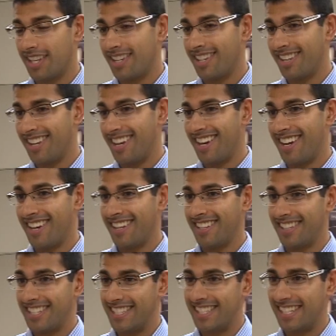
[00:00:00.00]
and
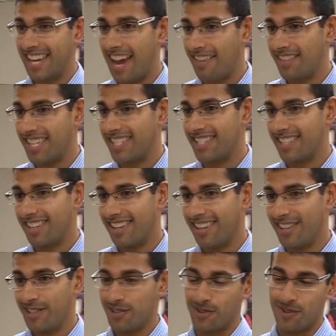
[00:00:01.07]
leads to cavities.
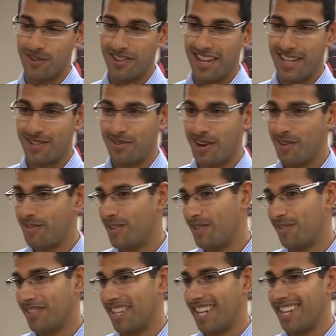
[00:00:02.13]
So that's why we
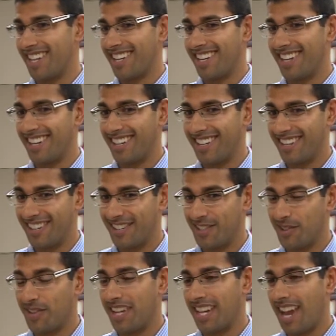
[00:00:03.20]
don't like
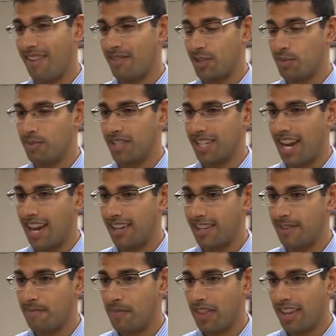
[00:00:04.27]
having too much
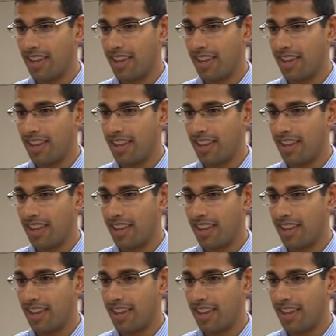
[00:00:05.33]
candy.